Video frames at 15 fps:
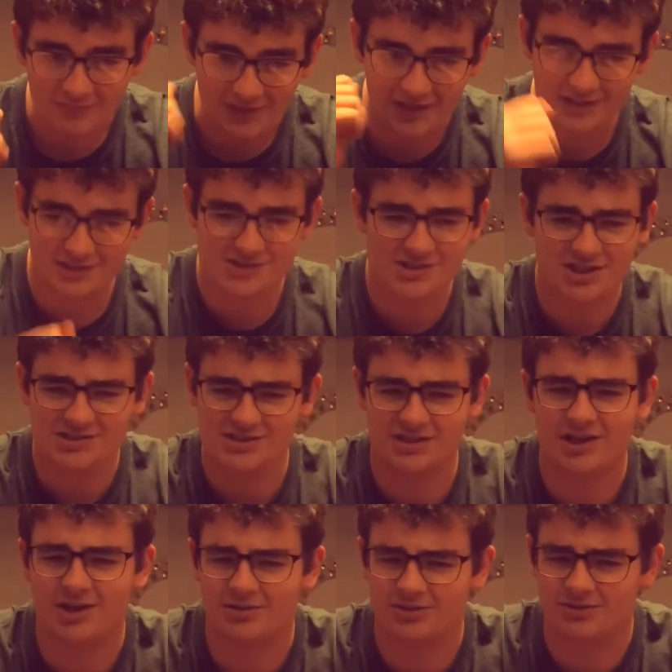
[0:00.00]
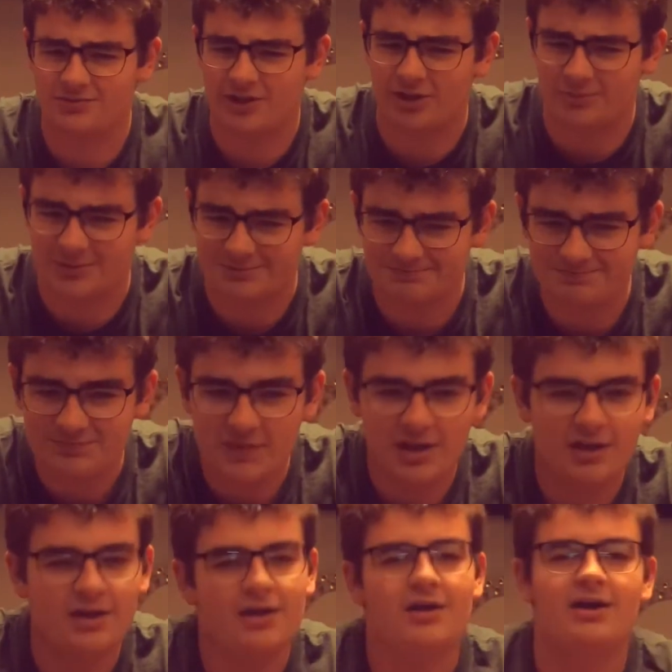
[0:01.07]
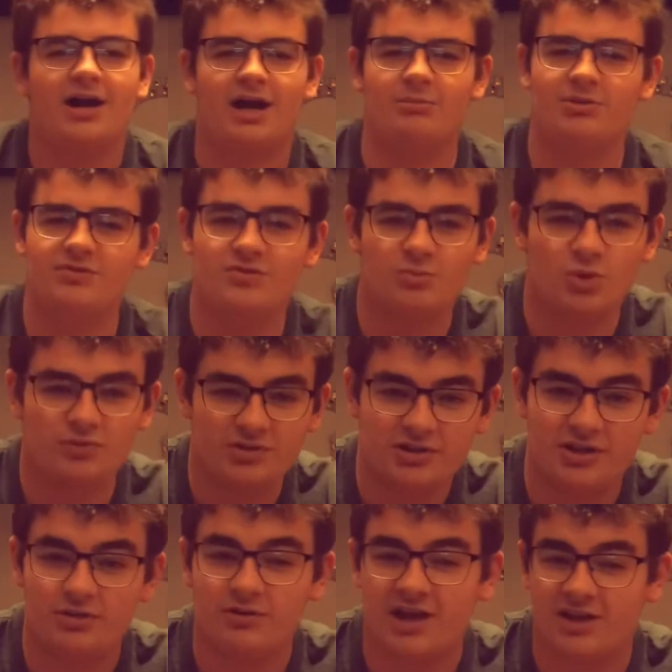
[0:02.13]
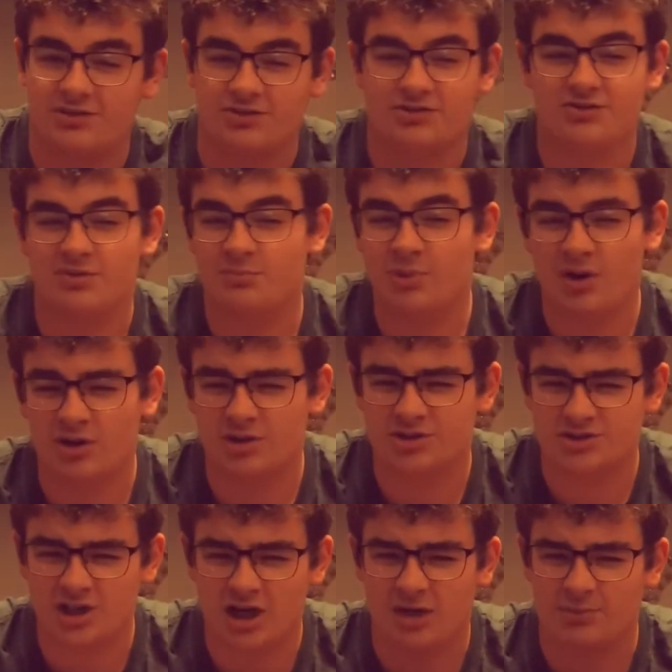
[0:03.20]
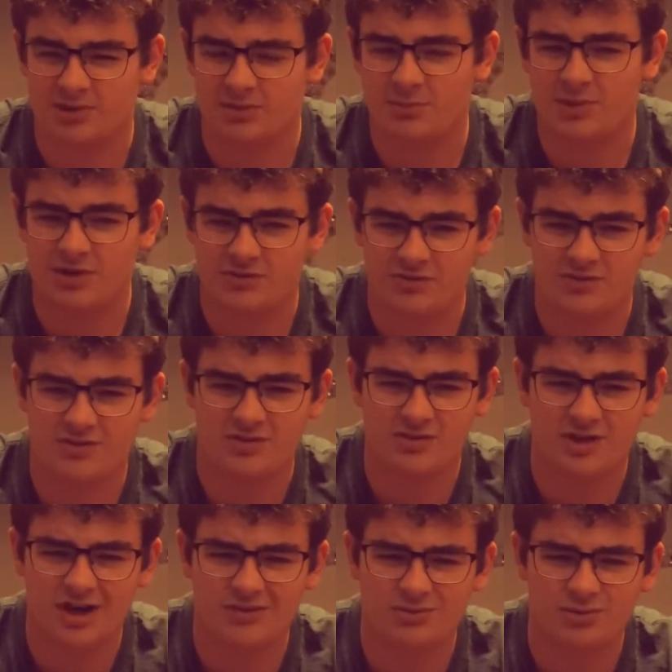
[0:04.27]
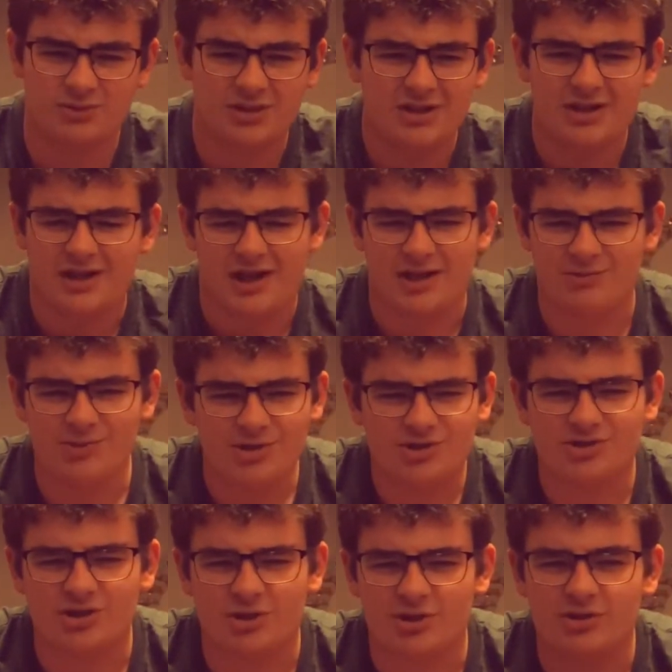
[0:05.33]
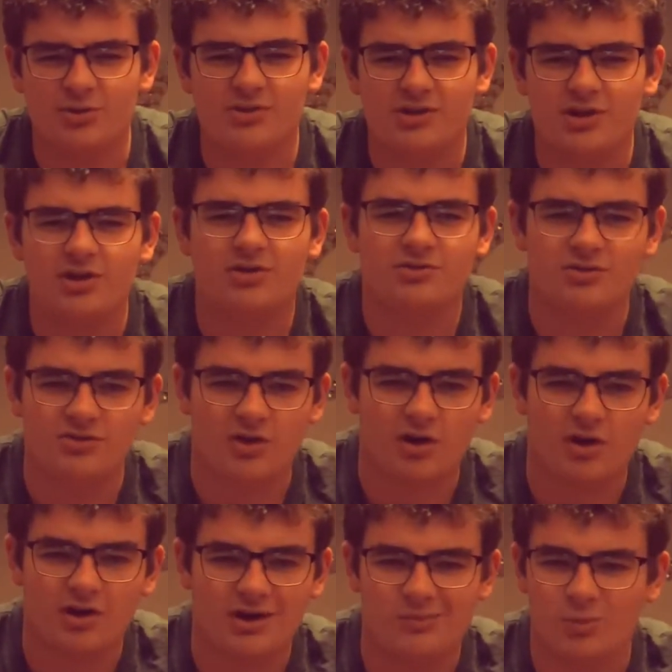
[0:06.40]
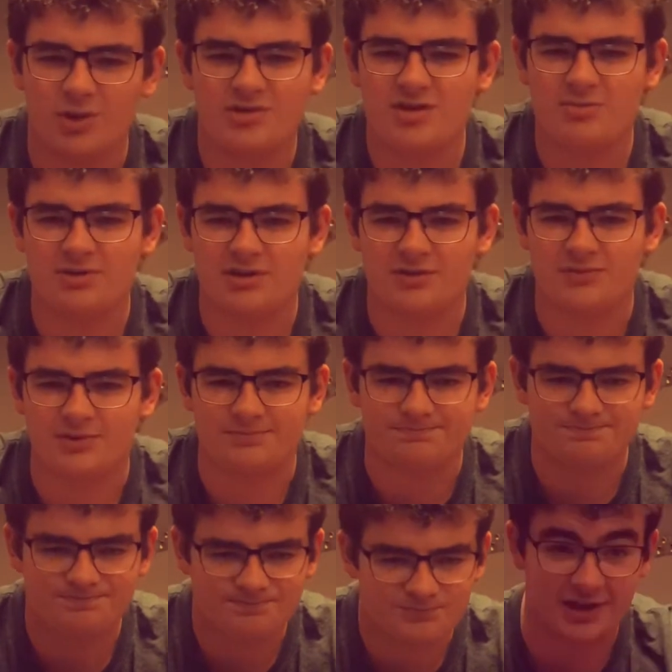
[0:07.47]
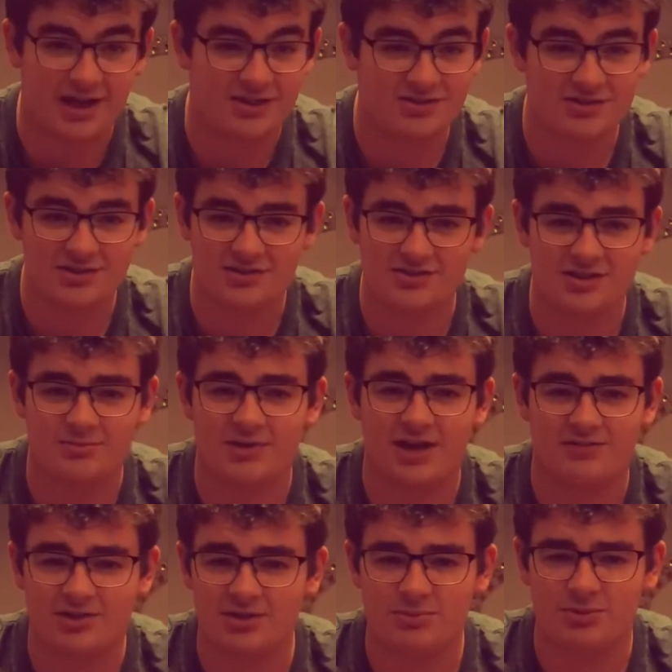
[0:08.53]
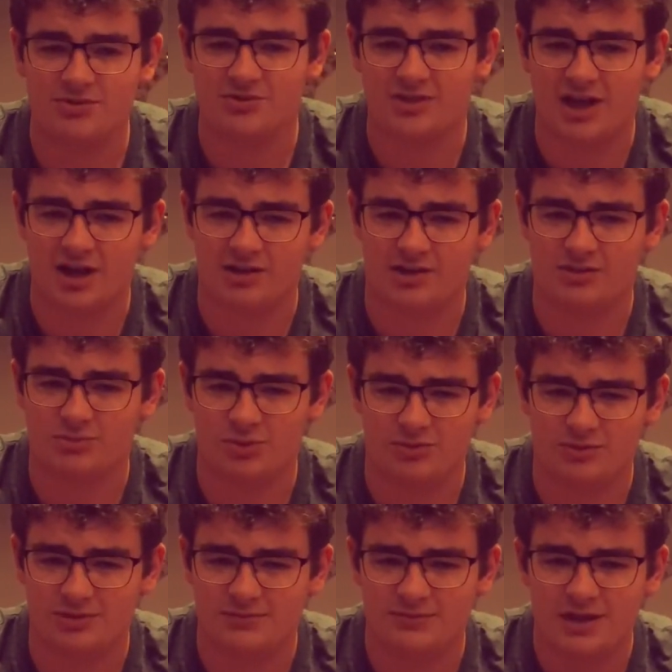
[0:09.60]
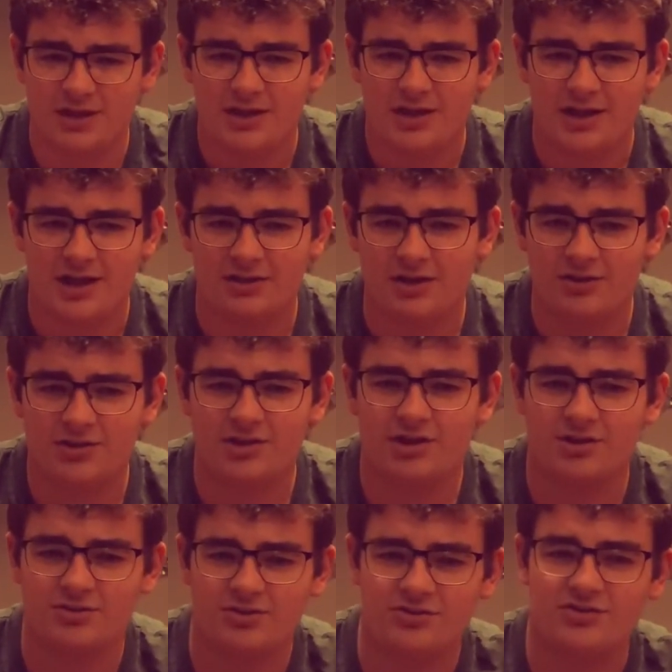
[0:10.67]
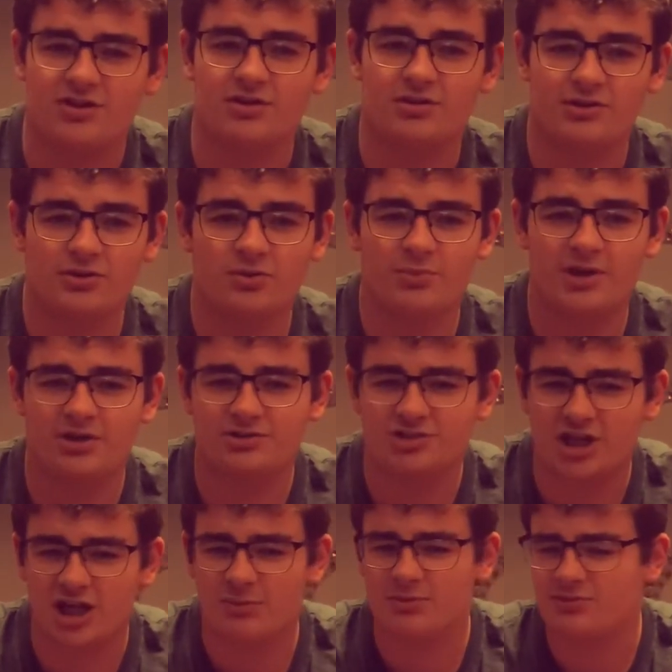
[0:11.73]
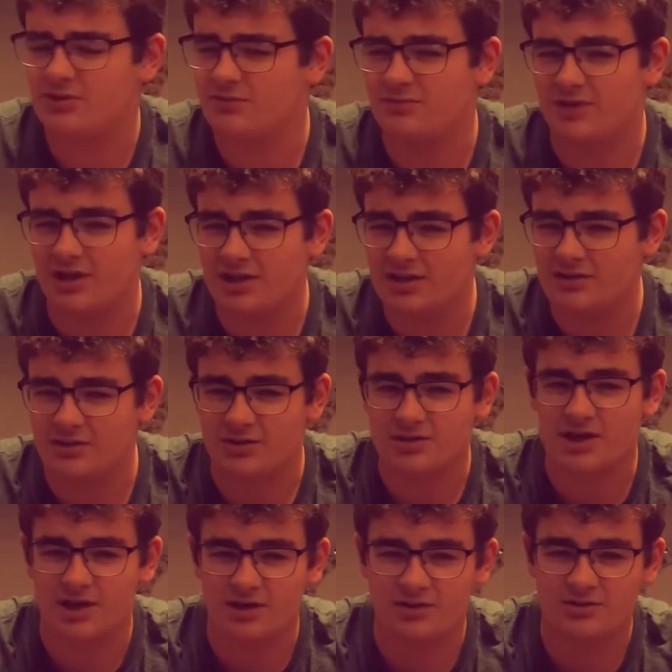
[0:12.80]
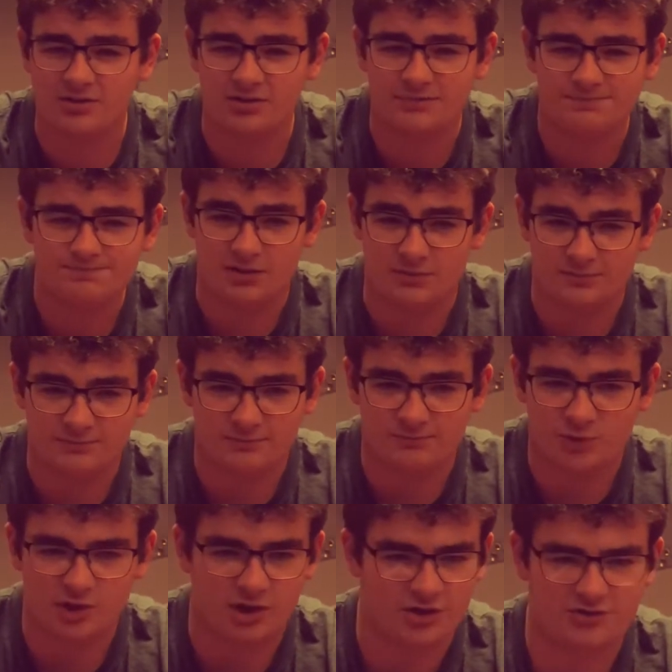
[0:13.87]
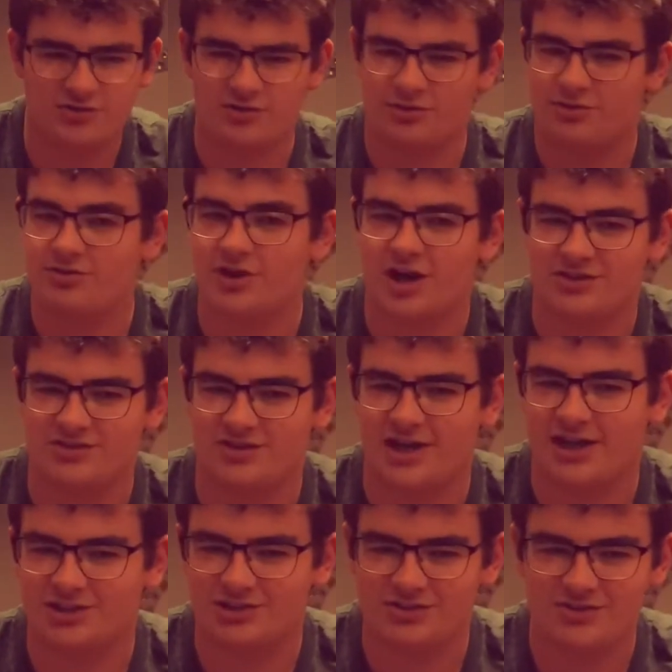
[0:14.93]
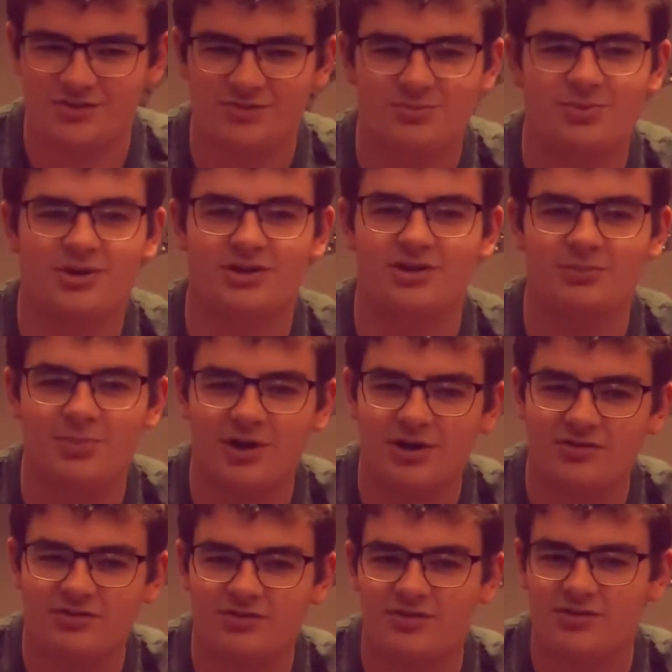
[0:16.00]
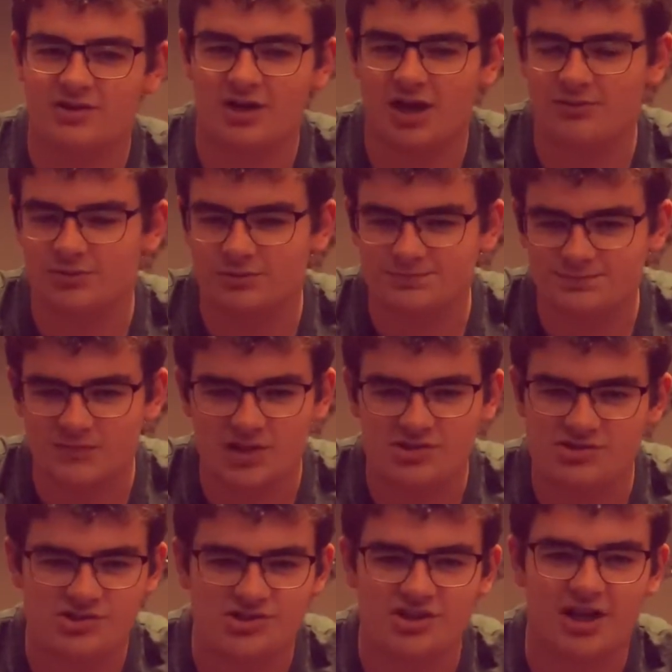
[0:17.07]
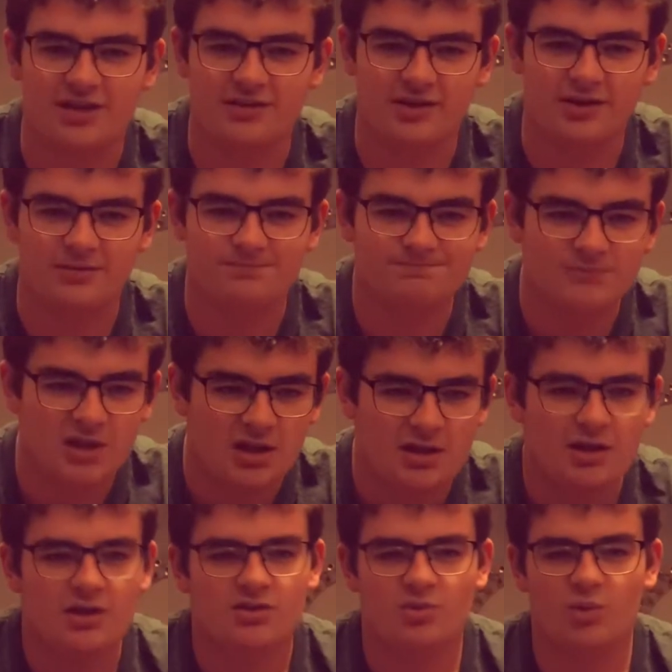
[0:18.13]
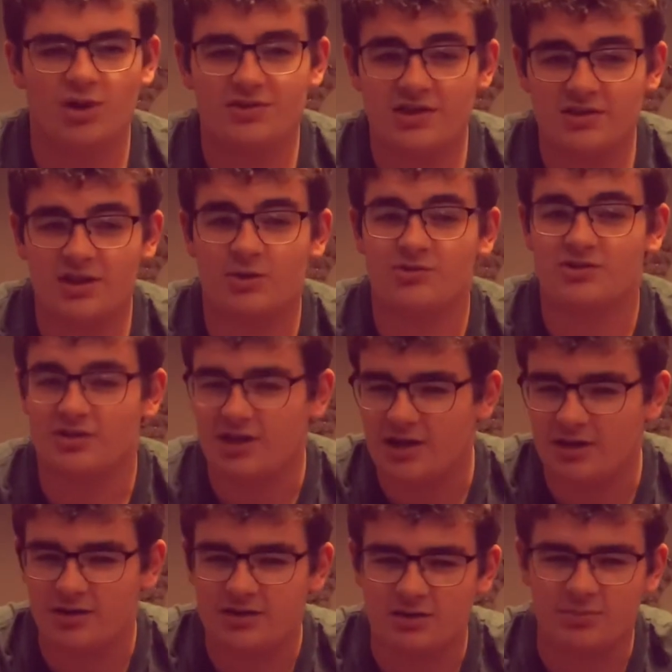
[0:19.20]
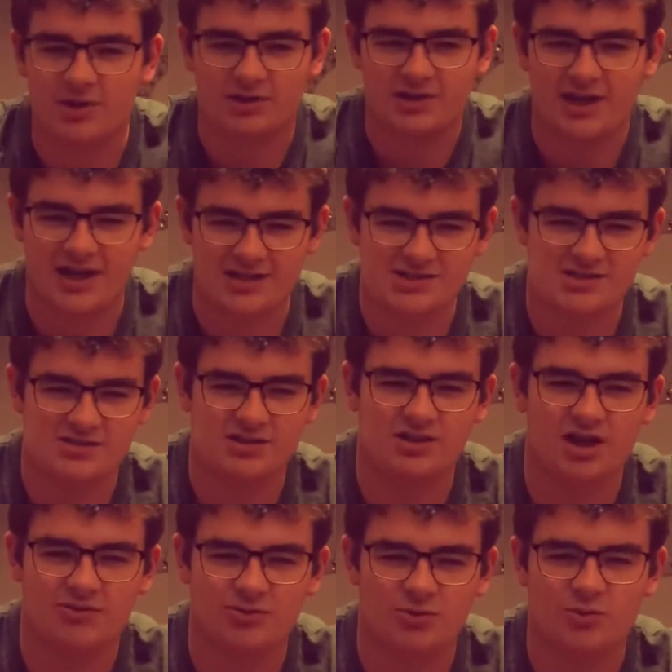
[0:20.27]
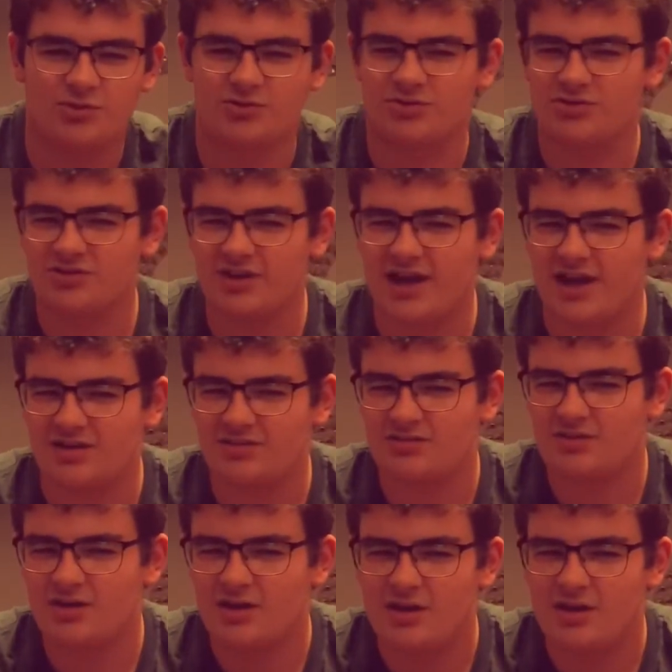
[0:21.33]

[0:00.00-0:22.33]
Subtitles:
in discussing character development, I believe the movie did a rather subpar job in comparison to the novel, and really showing who the characters are and what they believe in. Cassie didn't seem to have any personality in the movie, and the other characters did a little better job of conveying their character in regards to their thoughts and actions, but in comparison to the novel, it's just not there. The one thing that was inherent about Cassie in the novel was her sass.